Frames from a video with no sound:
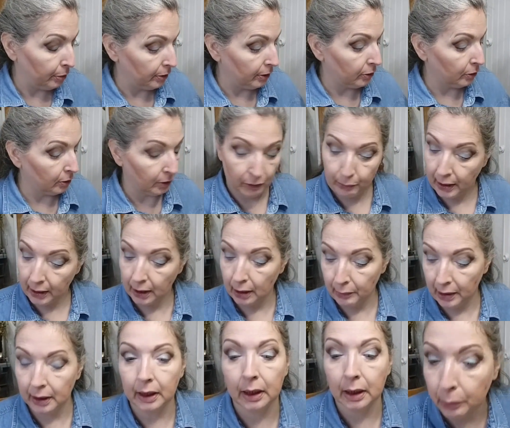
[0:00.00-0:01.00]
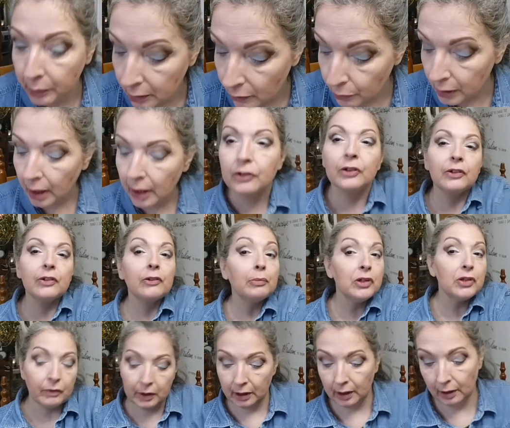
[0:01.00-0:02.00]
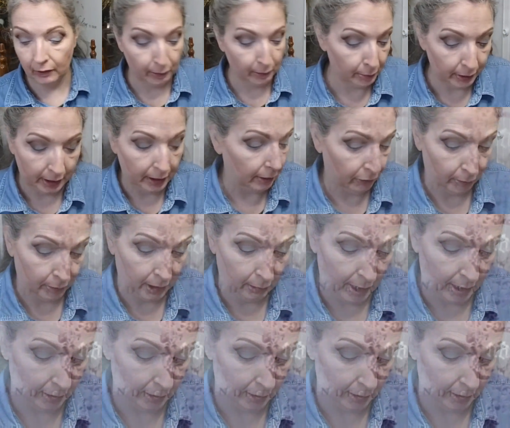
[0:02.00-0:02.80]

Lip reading: the turquoise back on my lid a little bit because we lost just a smidge of it in some of the blending, so I'm going to get back